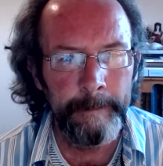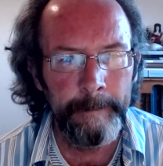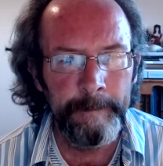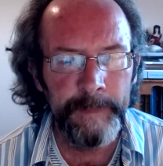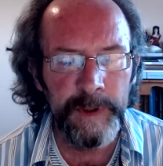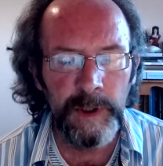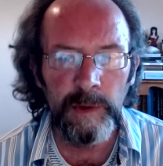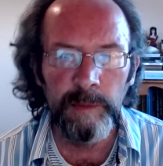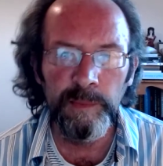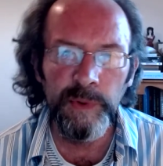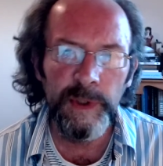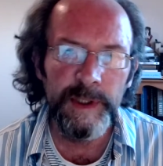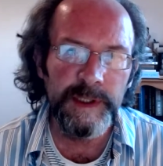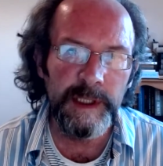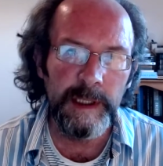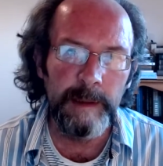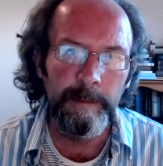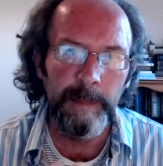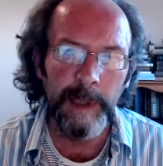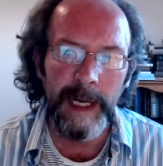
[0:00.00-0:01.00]
You can print it
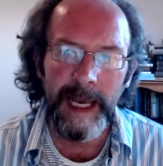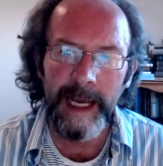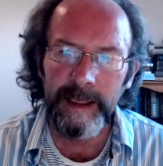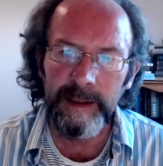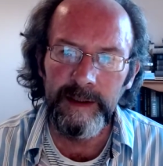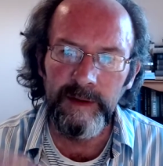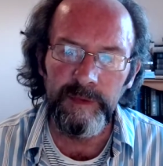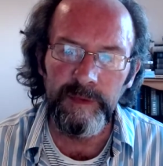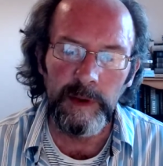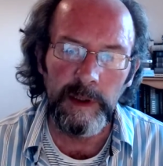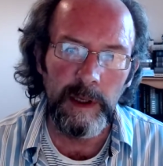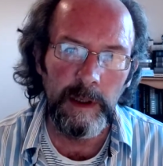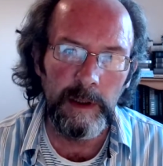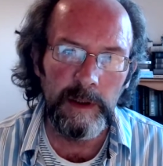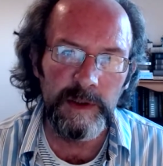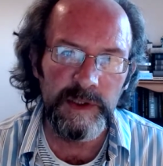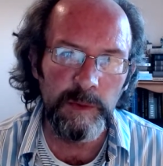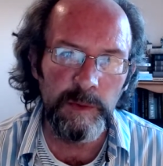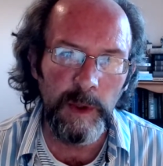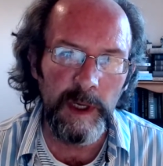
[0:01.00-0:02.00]
in black, different
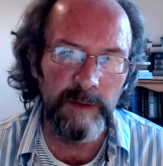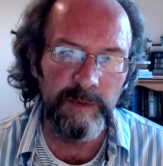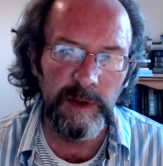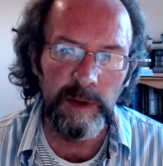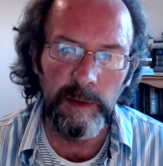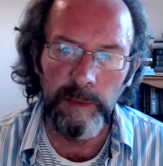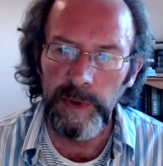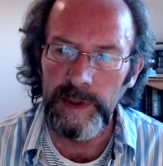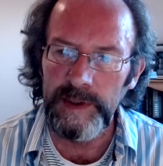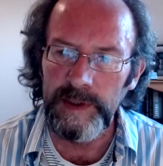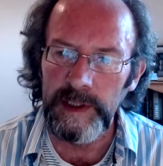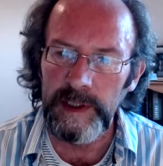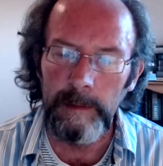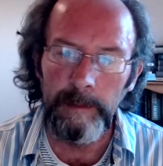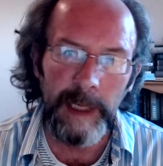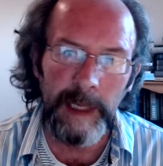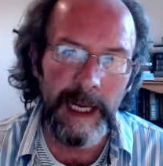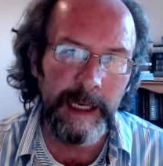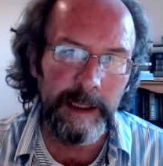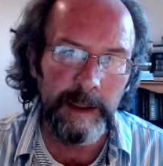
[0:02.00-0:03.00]
colors, and whatever you print it in
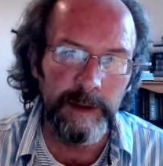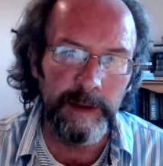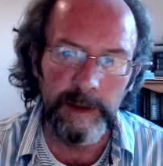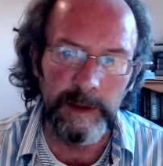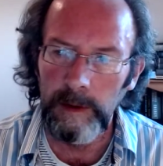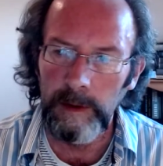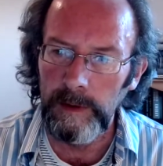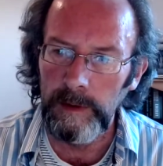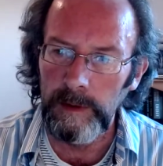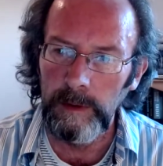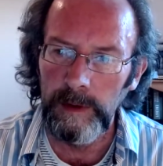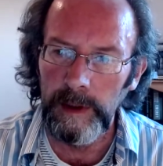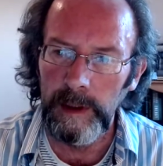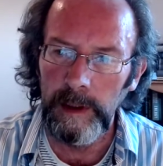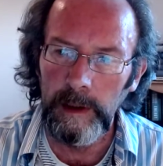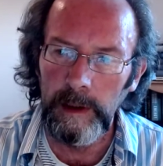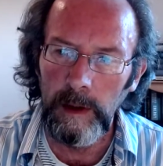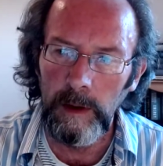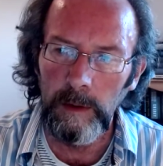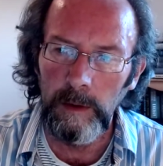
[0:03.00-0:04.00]
black, and then you can do
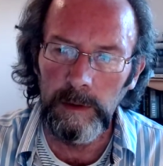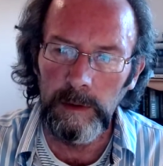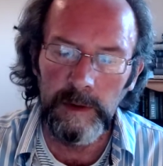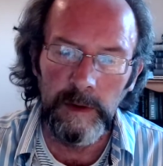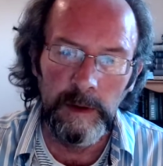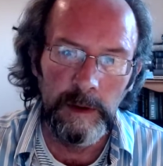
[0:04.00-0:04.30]
the old